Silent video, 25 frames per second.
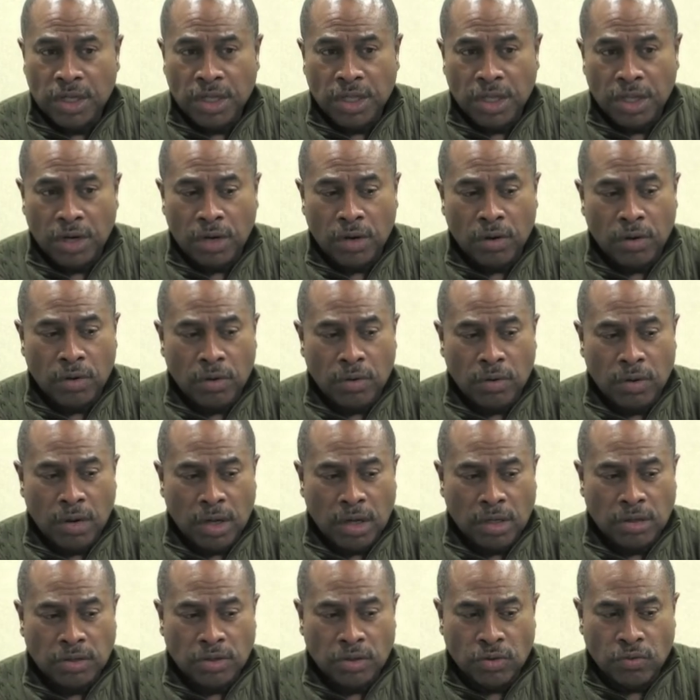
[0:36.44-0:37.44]

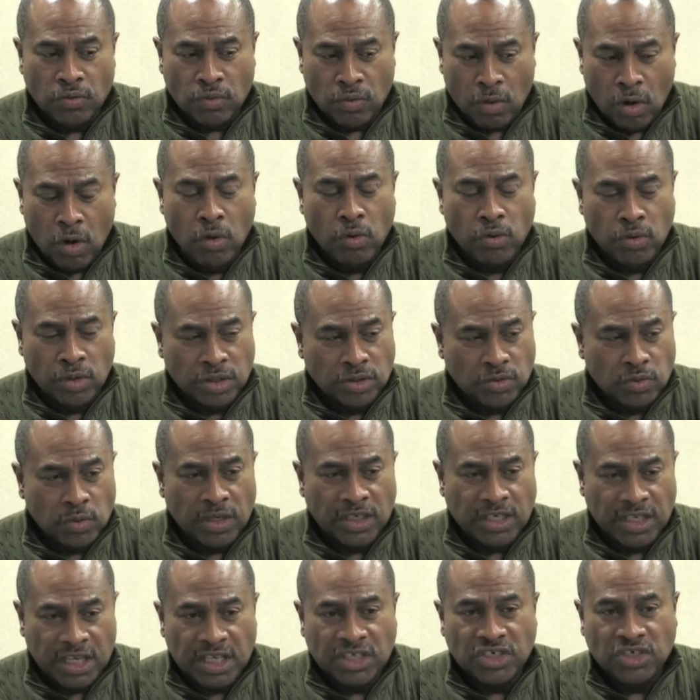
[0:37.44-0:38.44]
The road is
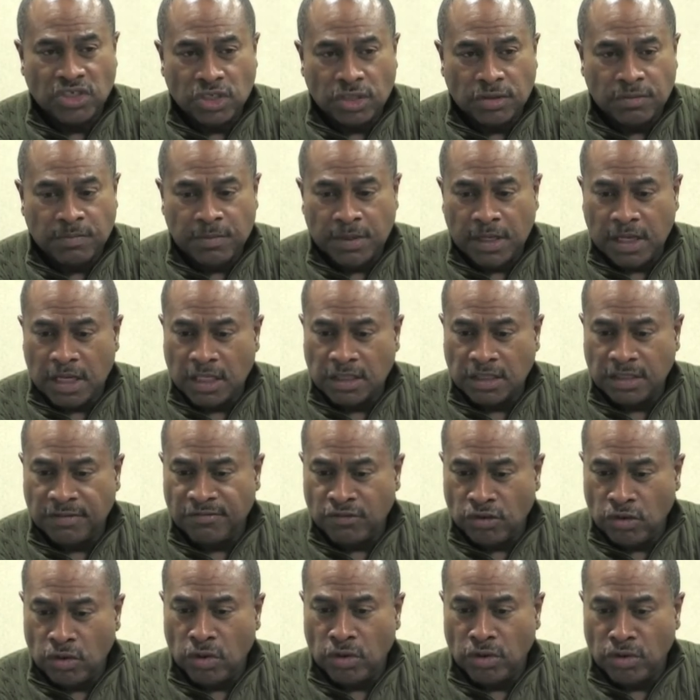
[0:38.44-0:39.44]
what gets you, because
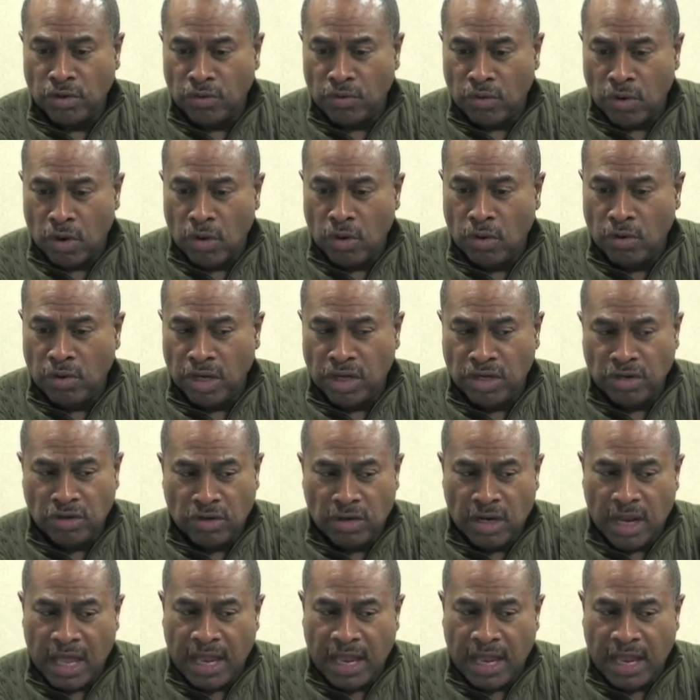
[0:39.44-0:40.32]
if you're on the road and